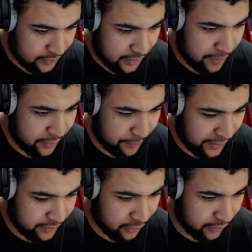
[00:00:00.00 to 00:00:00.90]
How many
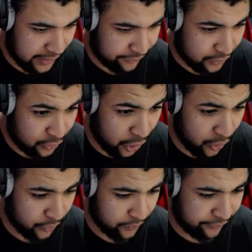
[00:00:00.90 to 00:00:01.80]
picks you got left?
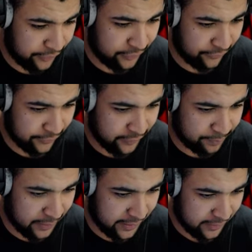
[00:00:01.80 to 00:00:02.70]
Two. fifty fifty
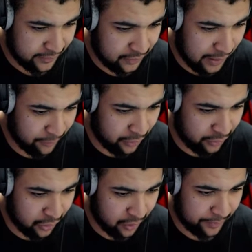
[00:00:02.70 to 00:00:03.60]
split. I'm going
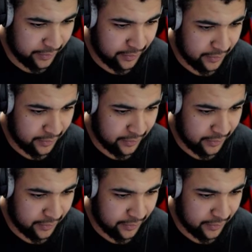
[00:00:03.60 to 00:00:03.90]
top.